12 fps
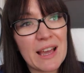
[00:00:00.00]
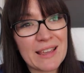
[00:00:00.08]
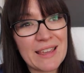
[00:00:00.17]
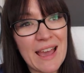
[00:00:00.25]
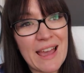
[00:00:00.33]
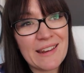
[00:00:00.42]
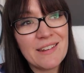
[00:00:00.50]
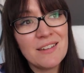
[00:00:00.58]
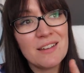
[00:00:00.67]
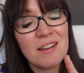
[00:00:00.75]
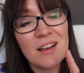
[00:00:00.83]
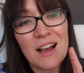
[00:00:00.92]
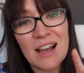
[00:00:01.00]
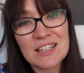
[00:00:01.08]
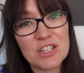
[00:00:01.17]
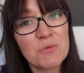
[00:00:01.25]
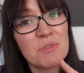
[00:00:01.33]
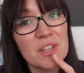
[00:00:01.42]
Again, I
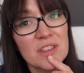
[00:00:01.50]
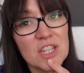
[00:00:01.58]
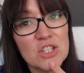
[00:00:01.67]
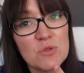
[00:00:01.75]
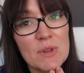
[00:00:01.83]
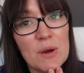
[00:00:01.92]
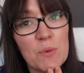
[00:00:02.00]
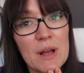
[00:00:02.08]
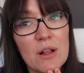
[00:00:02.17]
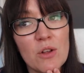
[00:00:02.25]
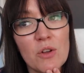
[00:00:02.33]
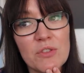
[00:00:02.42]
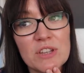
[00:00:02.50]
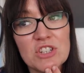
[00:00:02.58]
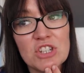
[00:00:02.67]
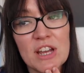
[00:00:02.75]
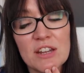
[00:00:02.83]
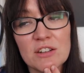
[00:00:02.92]
don't think they do that well on
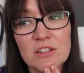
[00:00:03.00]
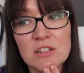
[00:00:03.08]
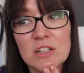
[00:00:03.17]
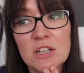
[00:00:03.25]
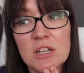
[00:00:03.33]
this channel.